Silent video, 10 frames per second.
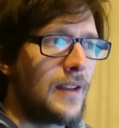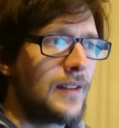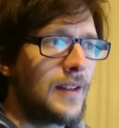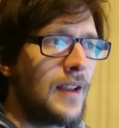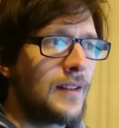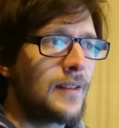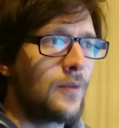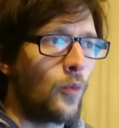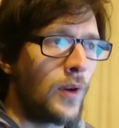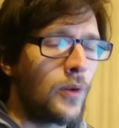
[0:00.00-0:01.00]
in the
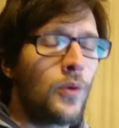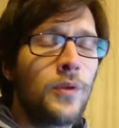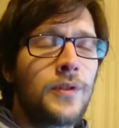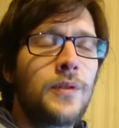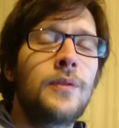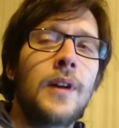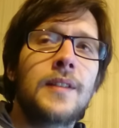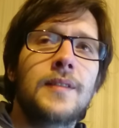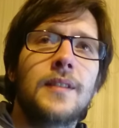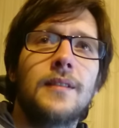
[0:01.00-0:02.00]
end we could do
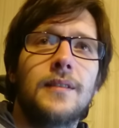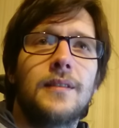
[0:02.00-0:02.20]
as